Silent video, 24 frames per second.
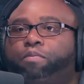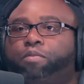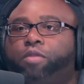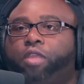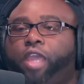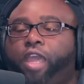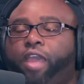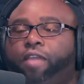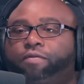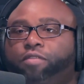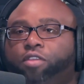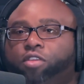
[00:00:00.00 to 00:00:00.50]

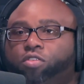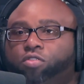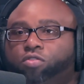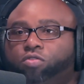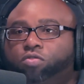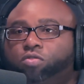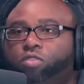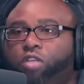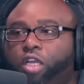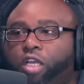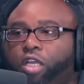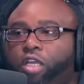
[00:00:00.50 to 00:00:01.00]
have
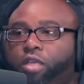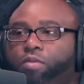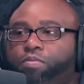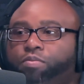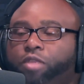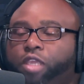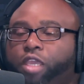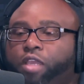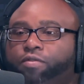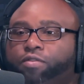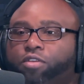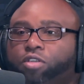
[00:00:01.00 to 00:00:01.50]
you
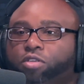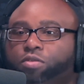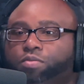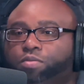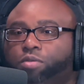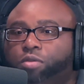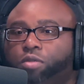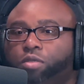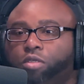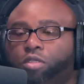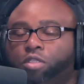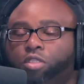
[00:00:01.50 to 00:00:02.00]
ever
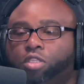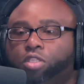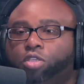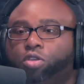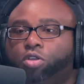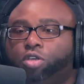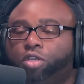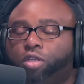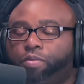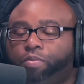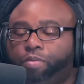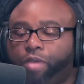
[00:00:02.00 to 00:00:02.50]

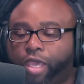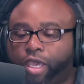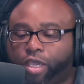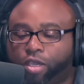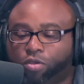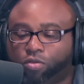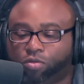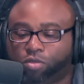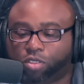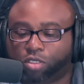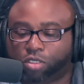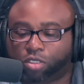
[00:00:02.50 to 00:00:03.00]
thought
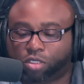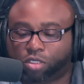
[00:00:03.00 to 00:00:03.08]
about